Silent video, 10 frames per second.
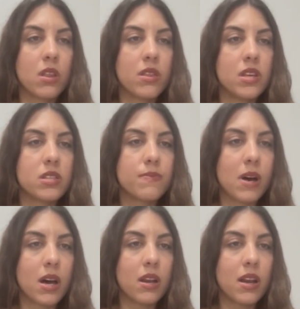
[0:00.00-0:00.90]
This
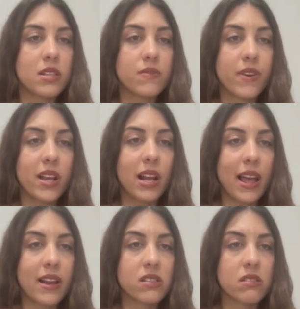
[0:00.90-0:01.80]
man has fake
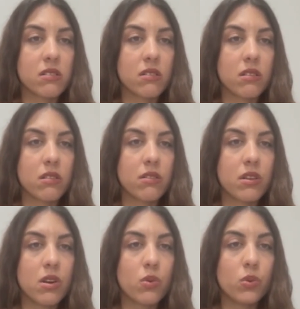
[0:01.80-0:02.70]
legs.
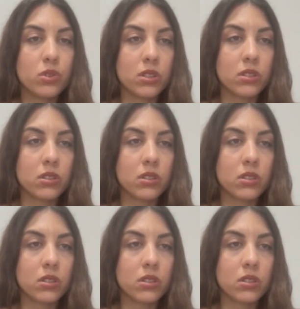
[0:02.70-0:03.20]
They're wooden.